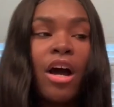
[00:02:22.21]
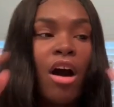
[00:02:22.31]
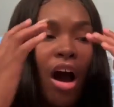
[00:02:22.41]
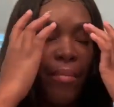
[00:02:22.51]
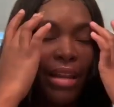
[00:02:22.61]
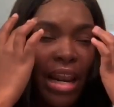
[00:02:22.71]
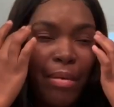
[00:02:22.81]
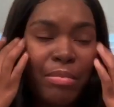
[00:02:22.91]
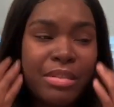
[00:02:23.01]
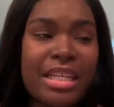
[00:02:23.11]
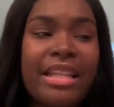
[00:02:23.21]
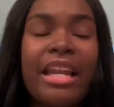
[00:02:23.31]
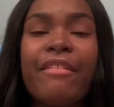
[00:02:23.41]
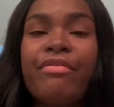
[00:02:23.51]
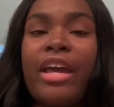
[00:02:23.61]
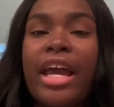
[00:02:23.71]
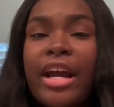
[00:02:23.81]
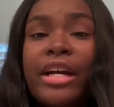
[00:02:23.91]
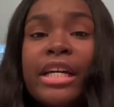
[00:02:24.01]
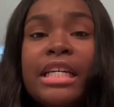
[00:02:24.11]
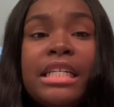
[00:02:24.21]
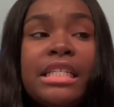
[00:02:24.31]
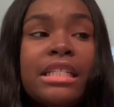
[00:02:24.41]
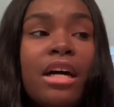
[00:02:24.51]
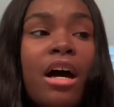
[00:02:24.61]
A lot of people say that if the hair is,